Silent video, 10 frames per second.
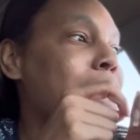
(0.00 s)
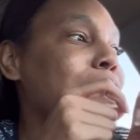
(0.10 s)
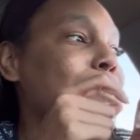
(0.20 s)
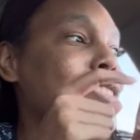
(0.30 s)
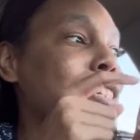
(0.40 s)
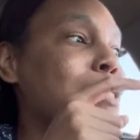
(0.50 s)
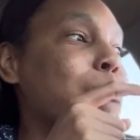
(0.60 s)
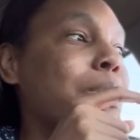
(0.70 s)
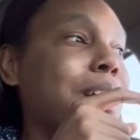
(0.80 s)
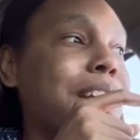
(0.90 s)
So she's
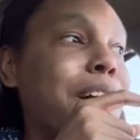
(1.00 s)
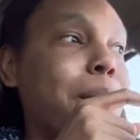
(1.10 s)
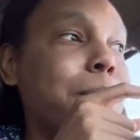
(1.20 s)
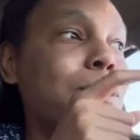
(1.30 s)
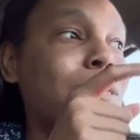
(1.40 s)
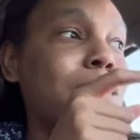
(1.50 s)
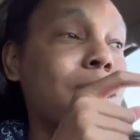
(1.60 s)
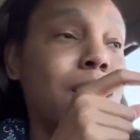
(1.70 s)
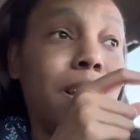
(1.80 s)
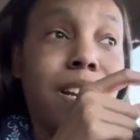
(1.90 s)
pulling up so this
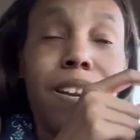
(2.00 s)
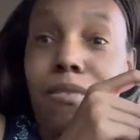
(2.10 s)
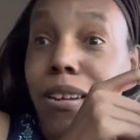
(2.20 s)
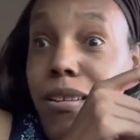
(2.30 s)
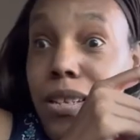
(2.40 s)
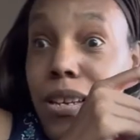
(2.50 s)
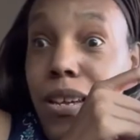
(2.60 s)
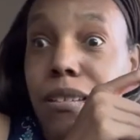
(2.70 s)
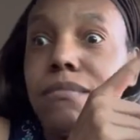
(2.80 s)
old lady don't get a ticket.